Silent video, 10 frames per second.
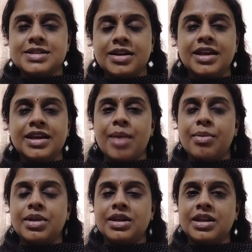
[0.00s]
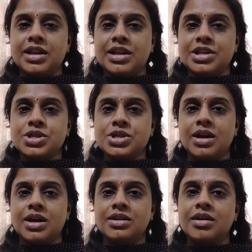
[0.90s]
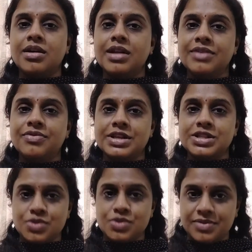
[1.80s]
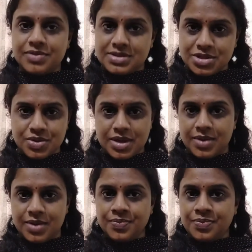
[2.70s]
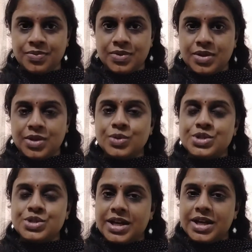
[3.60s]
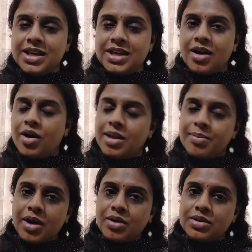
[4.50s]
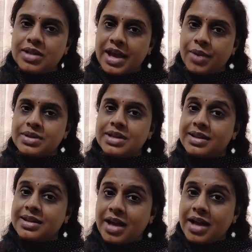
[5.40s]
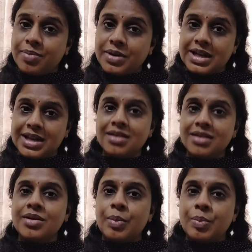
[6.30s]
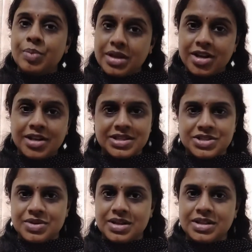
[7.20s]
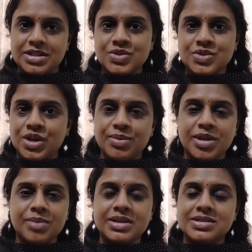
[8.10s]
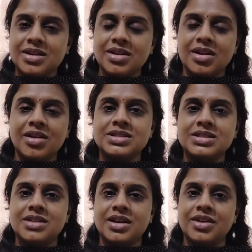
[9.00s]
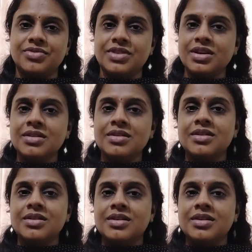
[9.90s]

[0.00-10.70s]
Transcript: studying American English at the early phase of 21st century. You study all about the language at that particular period in history. This is what I mean by synchronic study of the